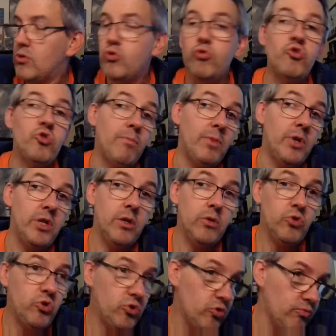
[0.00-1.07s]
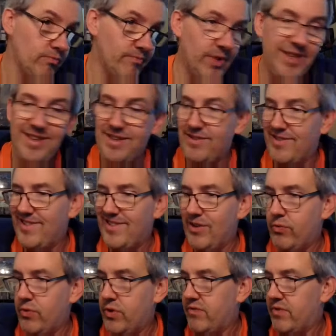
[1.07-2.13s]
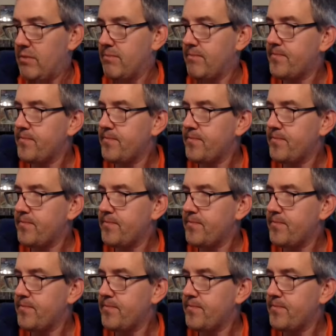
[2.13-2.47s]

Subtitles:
to somebody else and get rid of it.